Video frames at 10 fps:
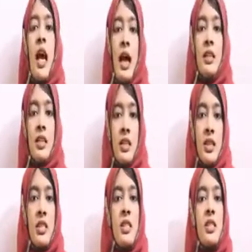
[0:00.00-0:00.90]
and the
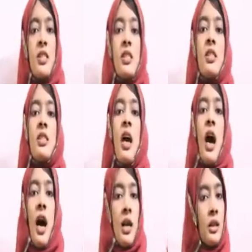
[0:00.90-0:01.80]
retention cyst
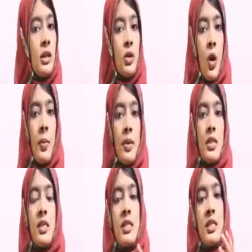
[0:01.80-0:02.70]
are the
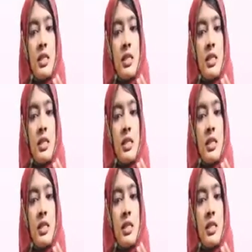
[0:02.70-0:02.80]
commonest